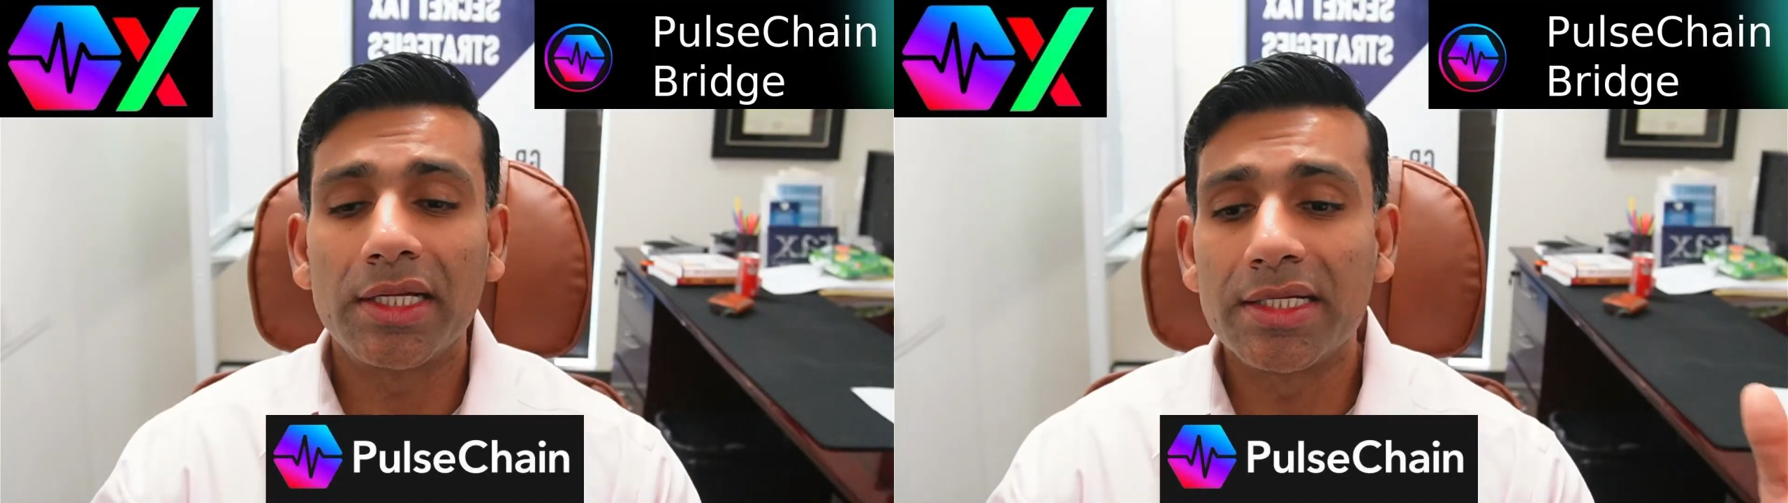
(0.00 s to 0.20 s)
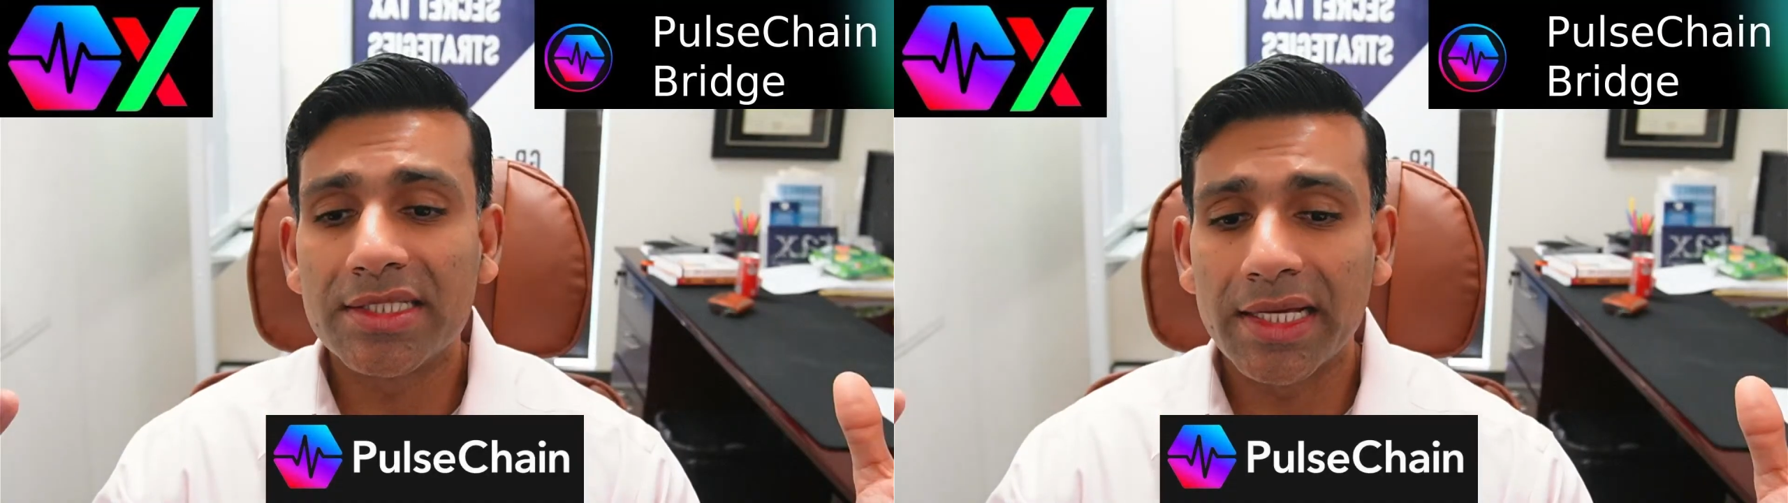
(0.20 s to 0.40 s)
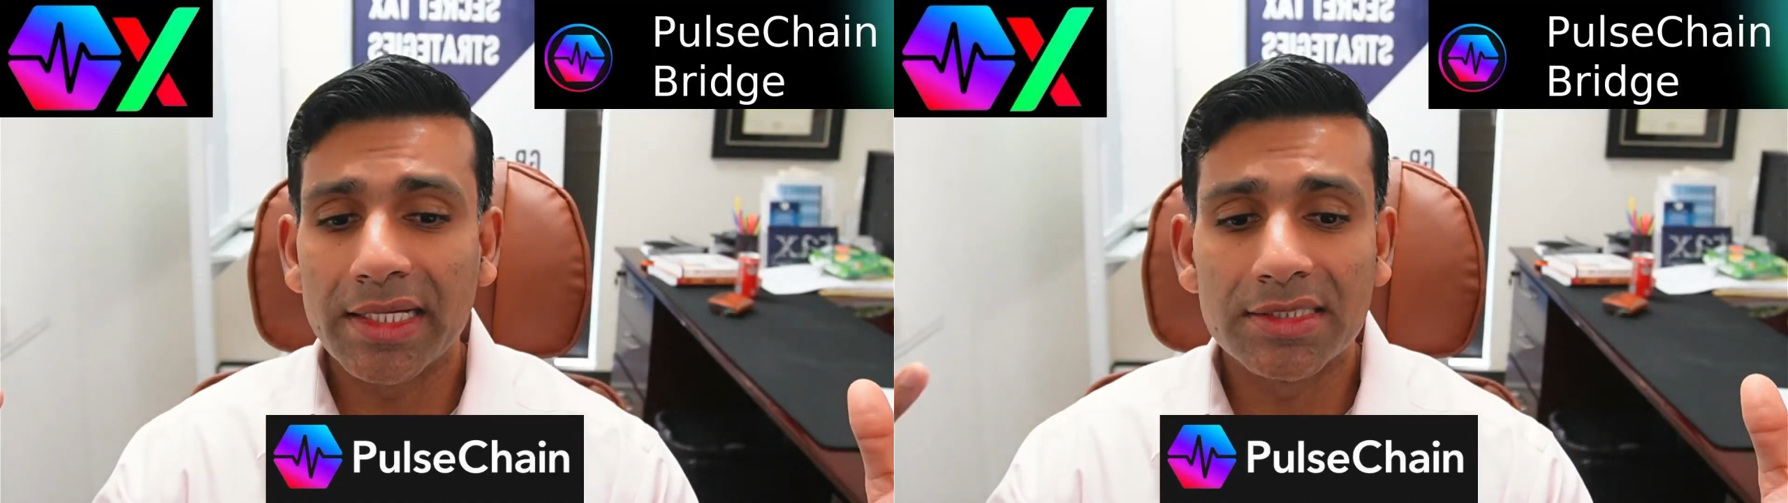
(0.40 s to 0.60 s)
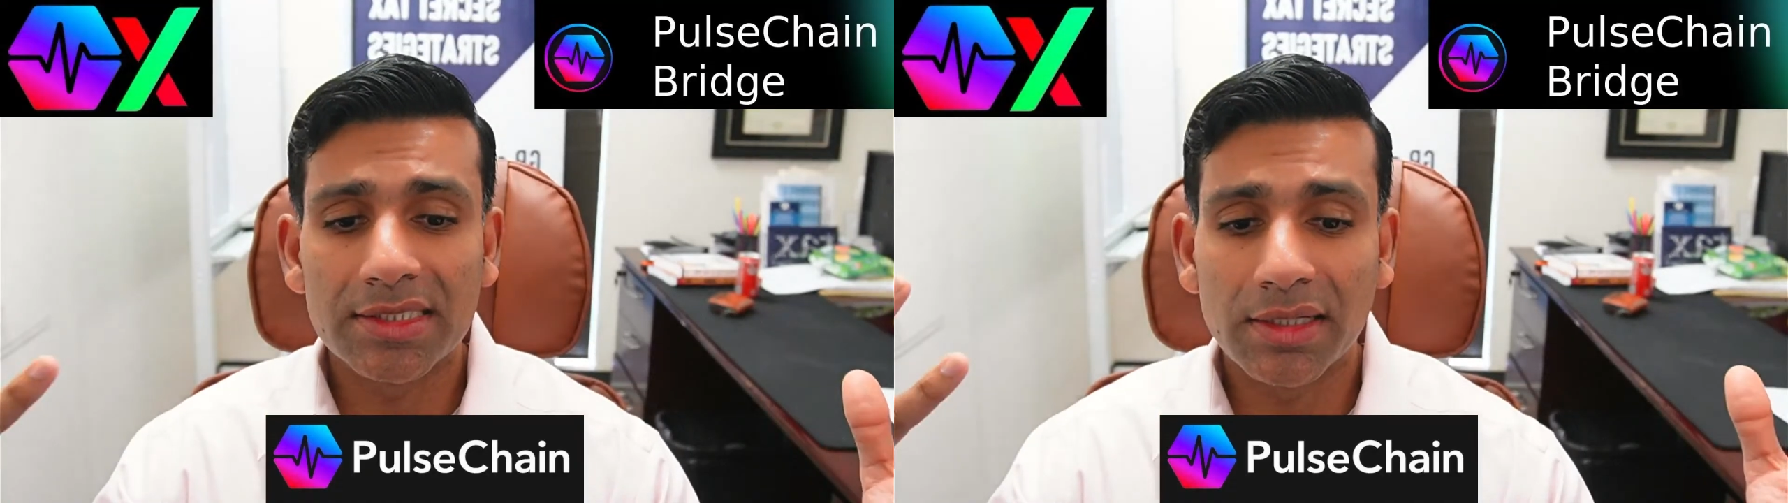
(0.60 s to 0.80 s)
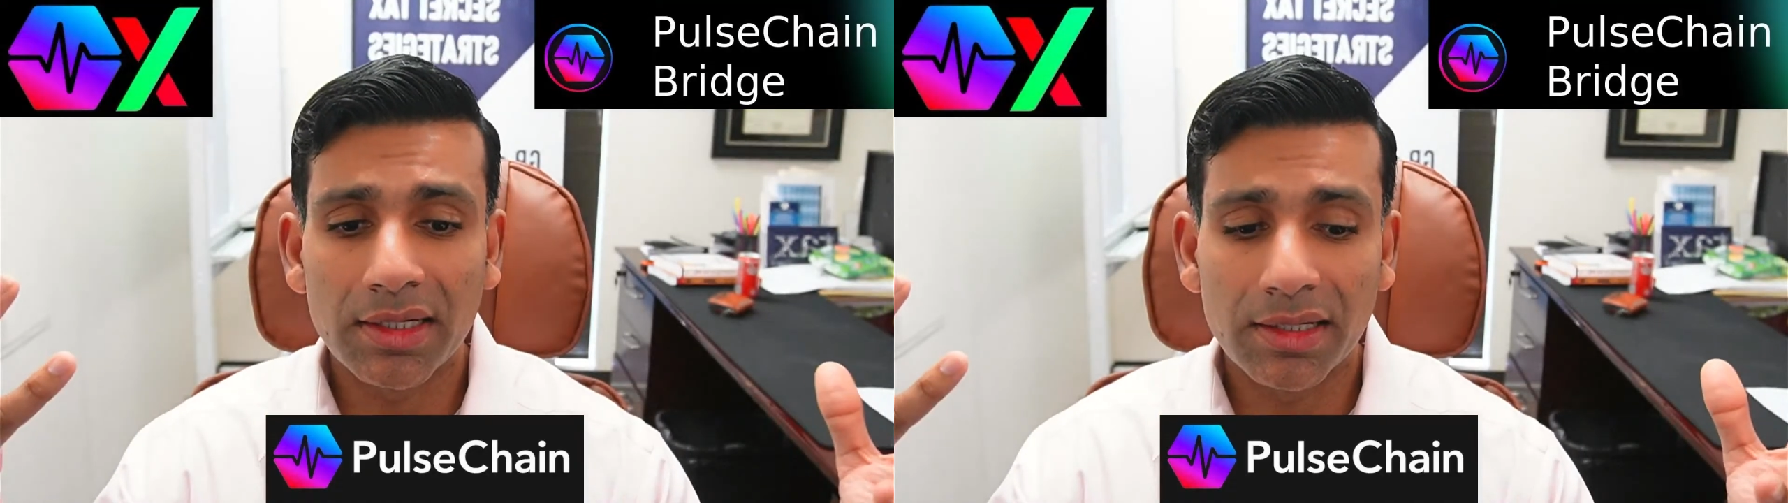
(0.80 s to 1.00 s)
It is
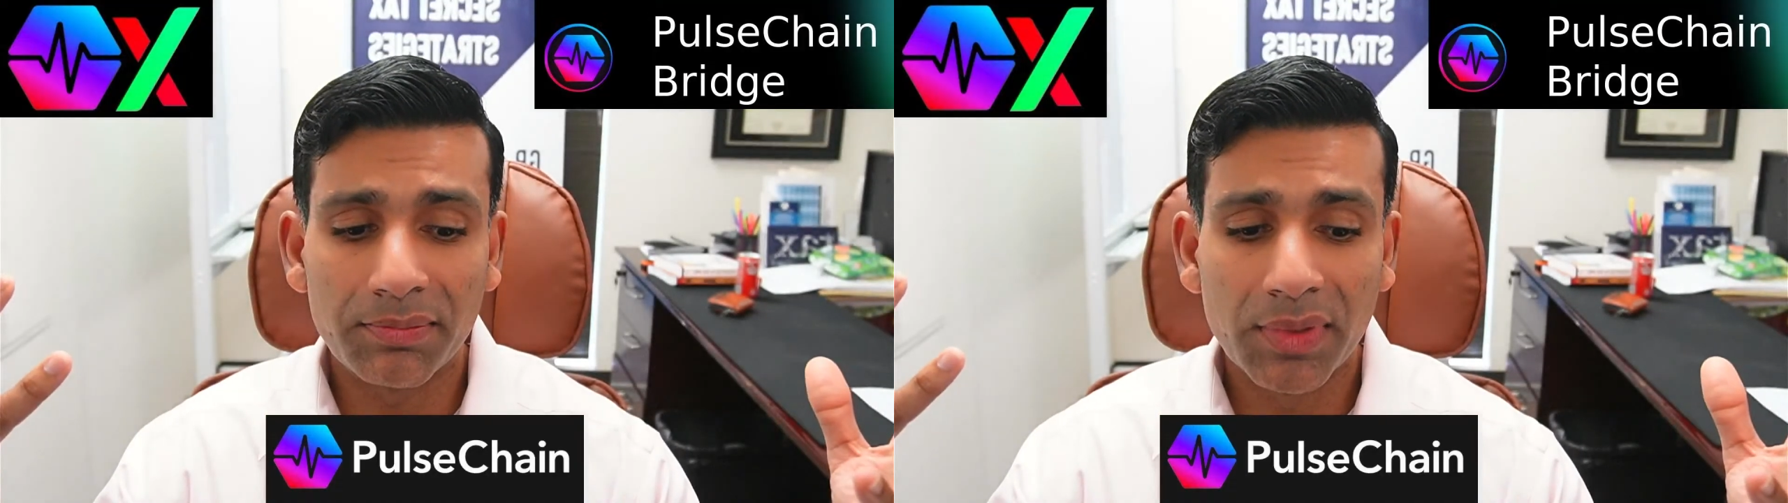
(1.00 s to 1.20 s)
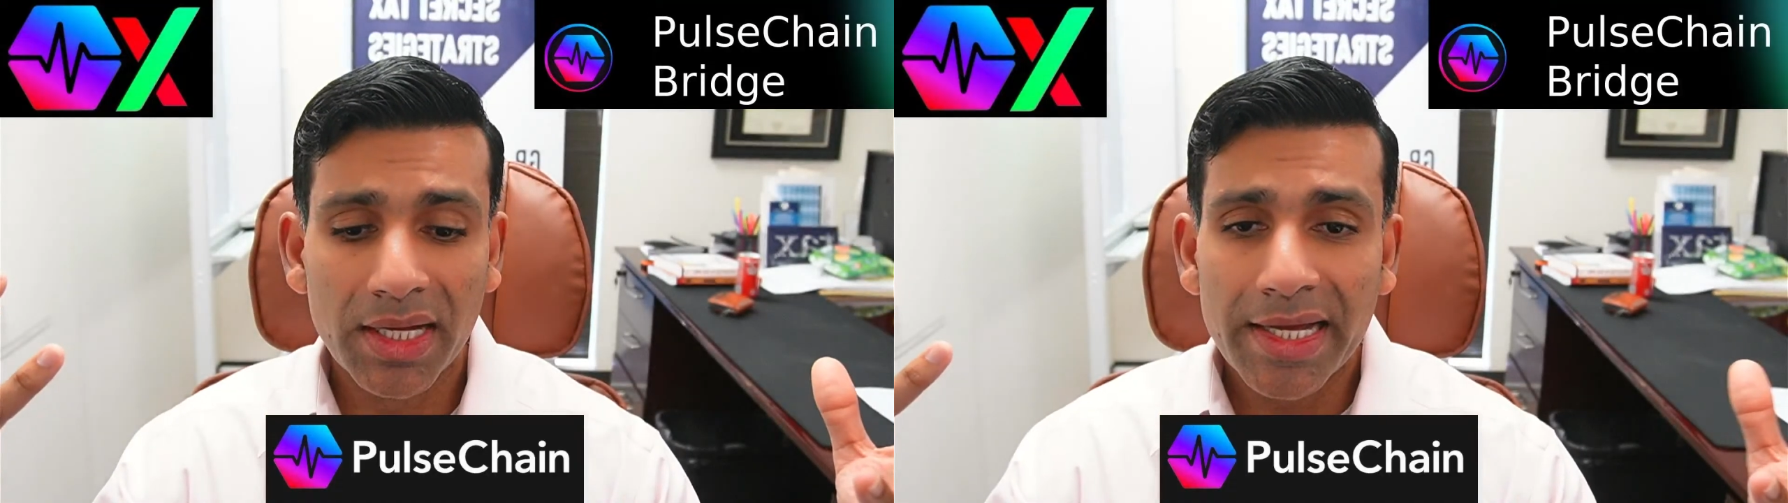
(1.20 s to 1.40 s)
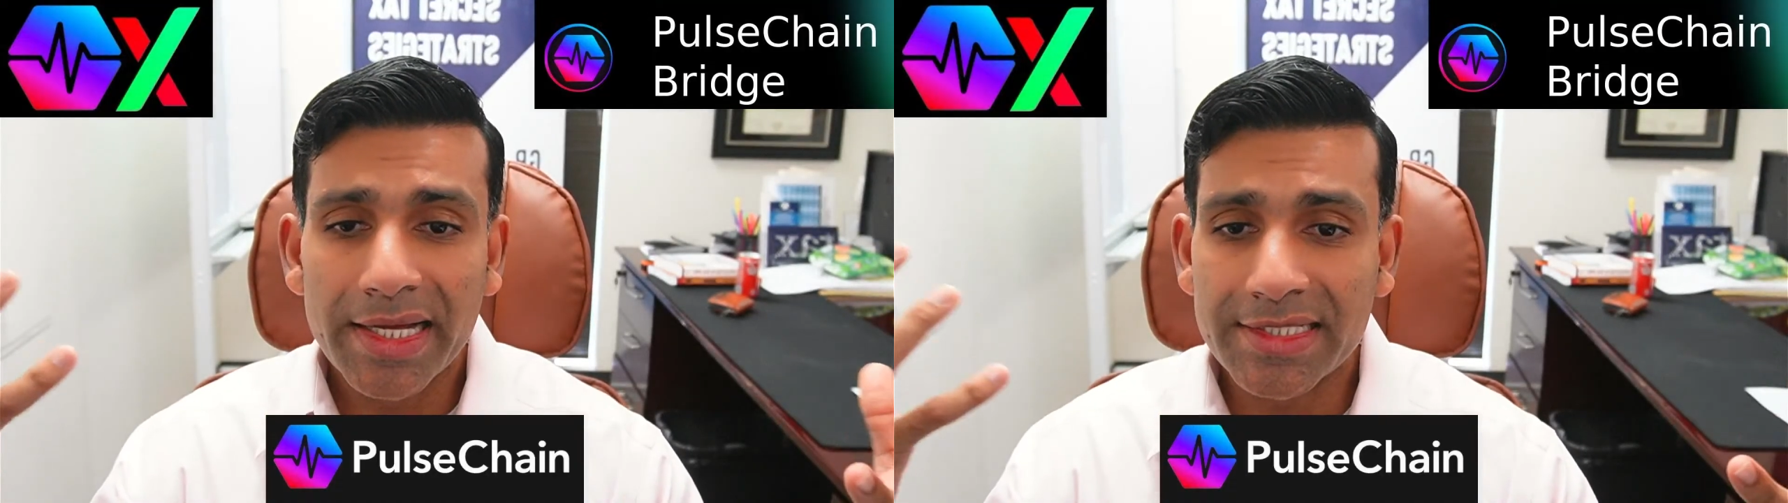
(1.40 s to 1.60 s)
it's